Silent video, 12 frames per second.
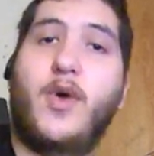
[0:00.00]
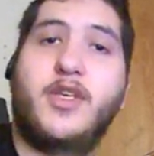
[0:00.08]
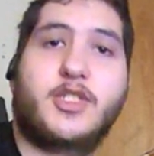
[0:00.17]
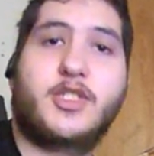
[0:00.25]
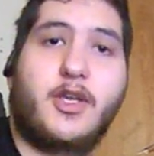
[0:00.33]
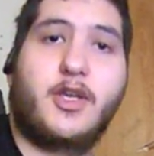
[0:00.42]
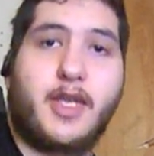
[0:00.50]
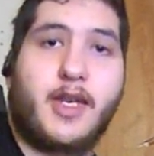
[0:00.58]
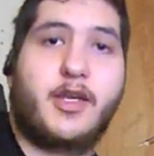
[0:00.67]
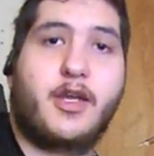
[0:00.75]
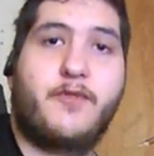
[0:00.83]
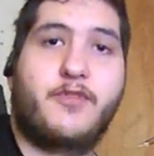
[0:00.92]
start getting
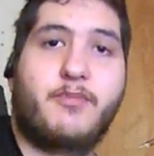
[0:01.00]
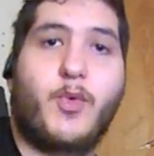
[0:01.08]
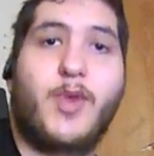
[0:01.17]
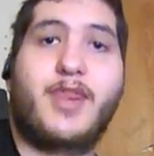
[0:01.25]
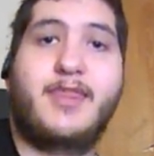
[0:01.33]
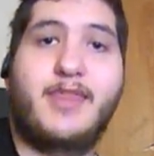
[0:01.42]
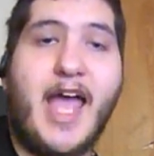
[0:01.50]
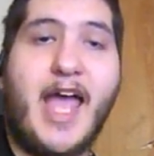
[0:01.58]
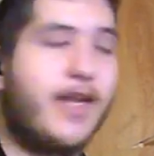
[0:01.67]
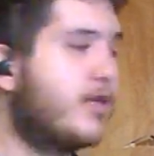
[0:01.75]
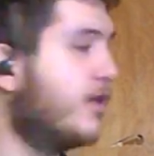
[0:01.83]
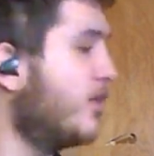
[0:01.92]
comfortable with that,
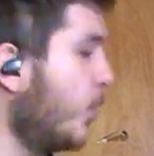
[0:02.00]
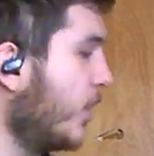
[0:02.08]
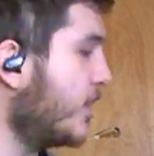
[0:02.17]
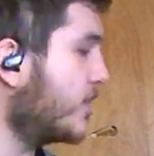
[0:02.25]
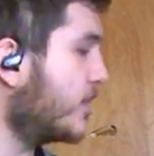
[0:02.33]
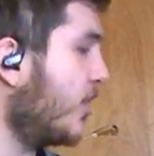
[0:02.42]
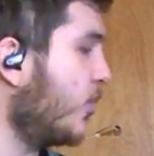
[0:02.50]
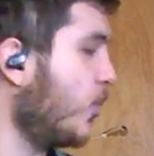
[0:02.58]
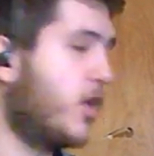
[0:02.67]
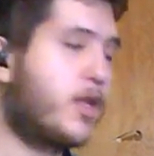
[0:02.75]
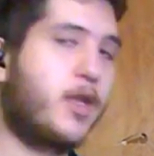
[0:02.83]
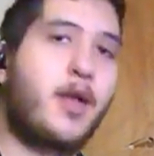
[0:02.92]
we can start
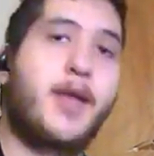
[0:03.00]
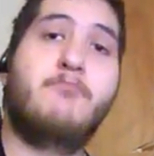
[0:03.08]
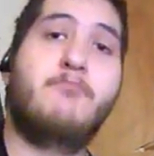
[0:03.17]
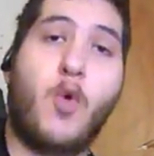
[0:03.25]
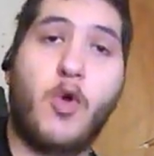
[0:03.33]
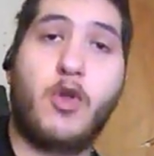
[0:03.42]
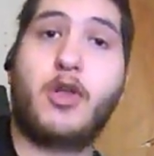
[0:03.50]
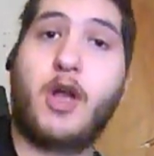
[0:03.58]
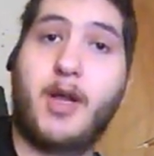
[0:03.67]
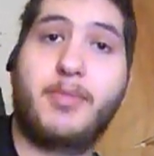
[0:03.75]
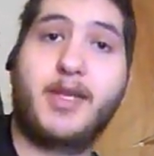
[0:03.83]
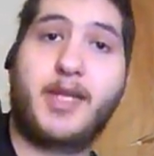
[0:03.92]
working on more
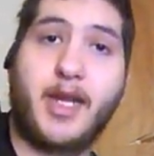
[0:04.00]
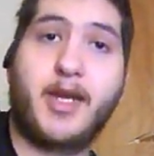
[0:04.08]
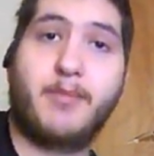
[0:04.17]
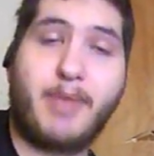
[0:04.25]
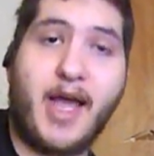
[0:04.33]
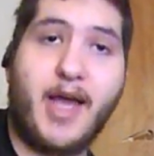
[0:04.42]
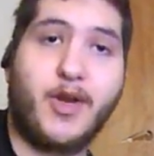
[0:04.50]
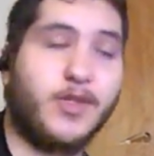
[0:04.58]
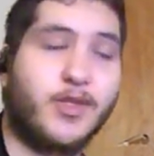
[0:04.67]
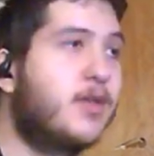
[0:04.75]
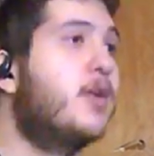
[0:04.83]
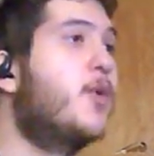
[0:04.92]
complicated patterns.
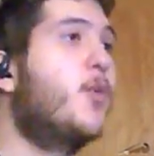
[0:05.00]
One